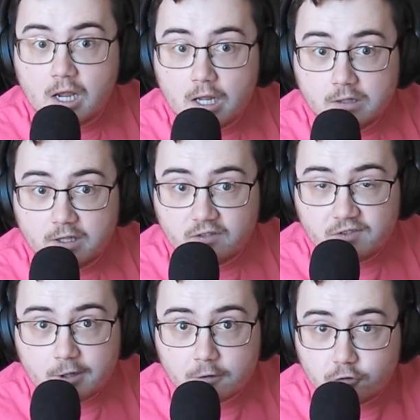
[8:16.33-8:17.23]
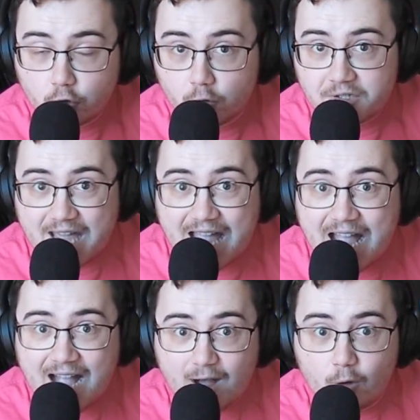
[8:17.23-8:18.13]
unless they're told
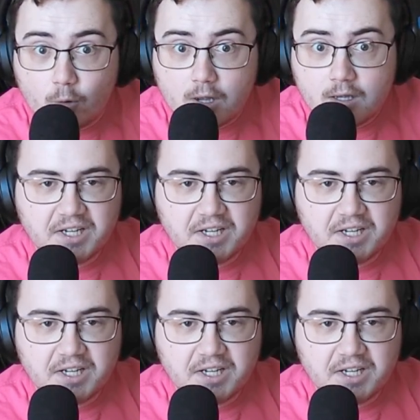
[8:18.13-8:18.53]
how.